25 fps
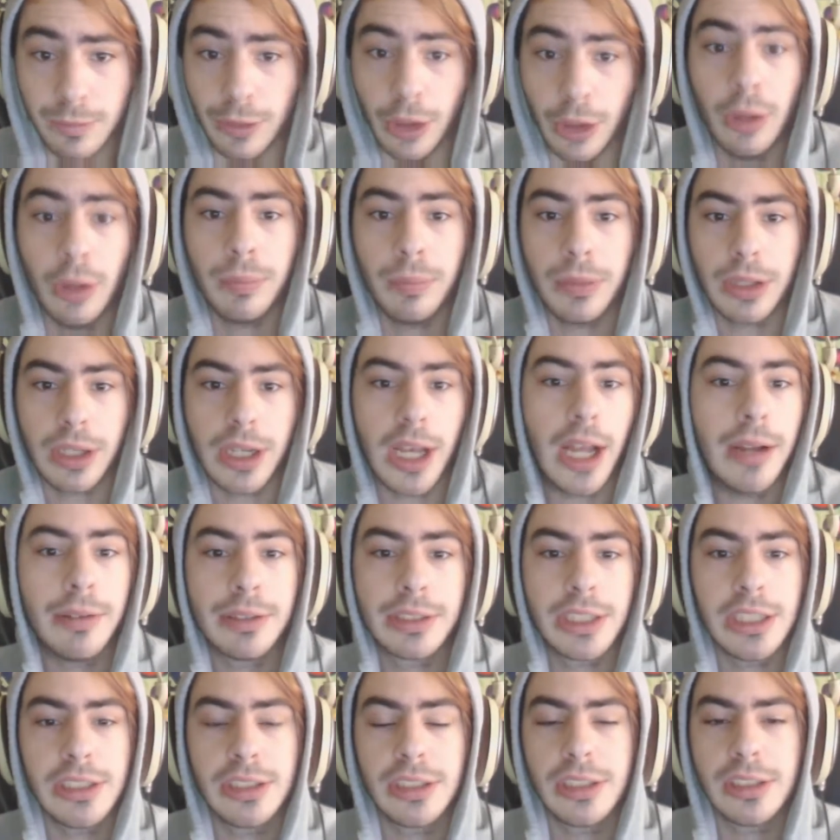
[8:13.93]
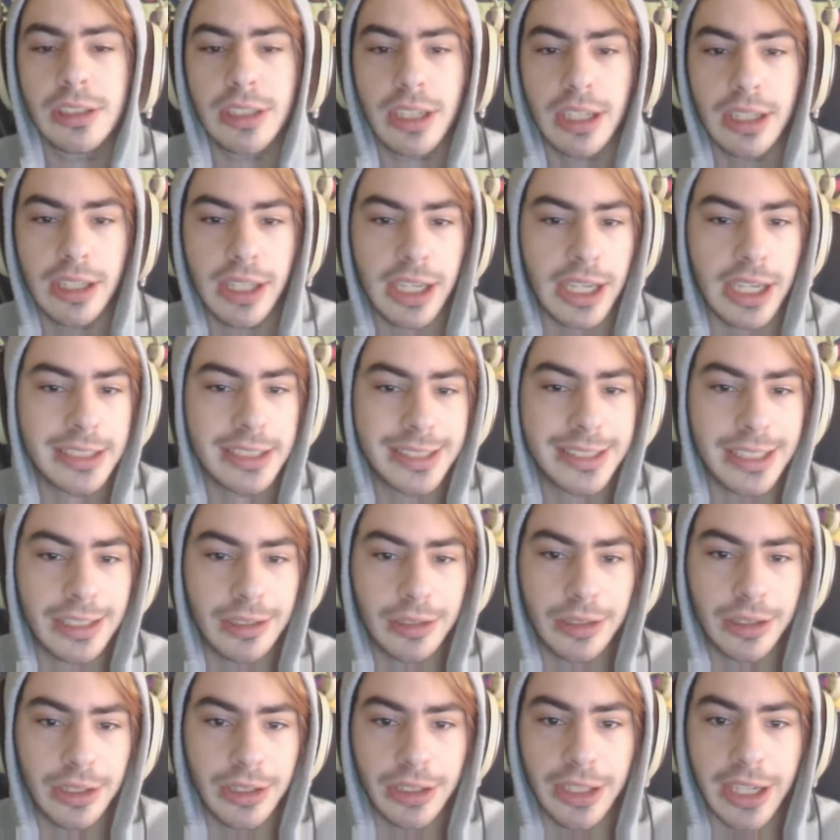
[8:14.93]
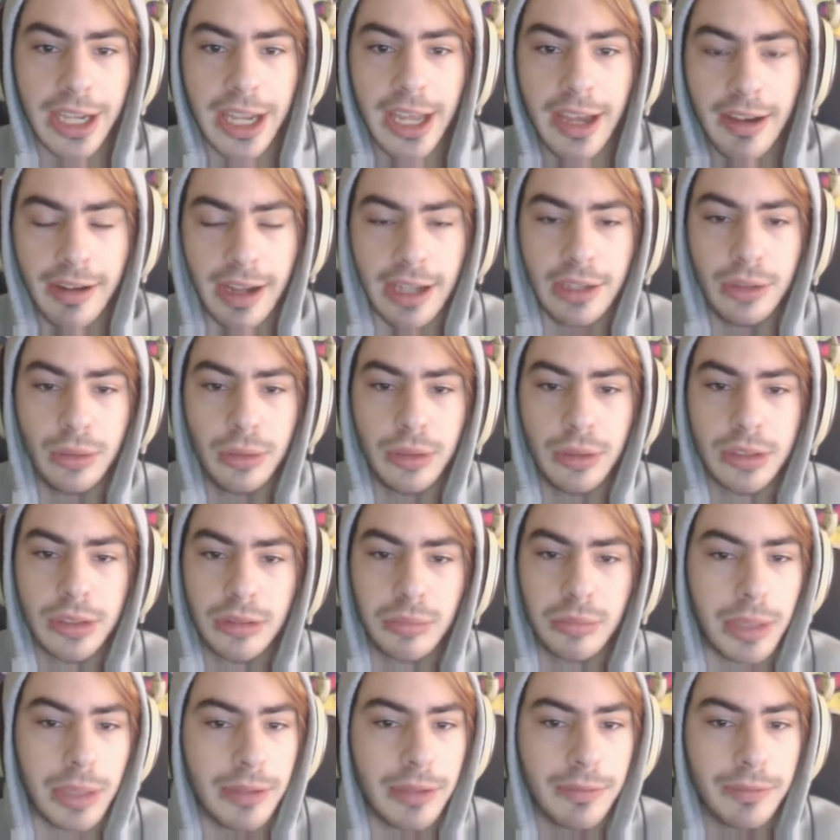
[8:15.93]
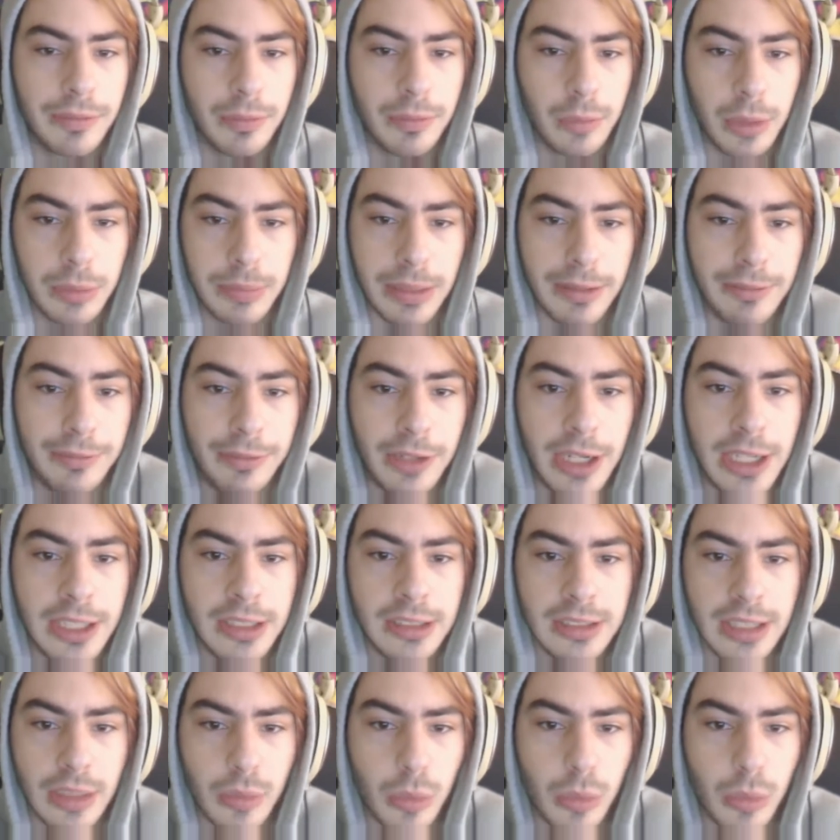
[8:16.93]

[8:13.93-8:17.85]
film the conversations that like I said earlier, like I do this with my friends.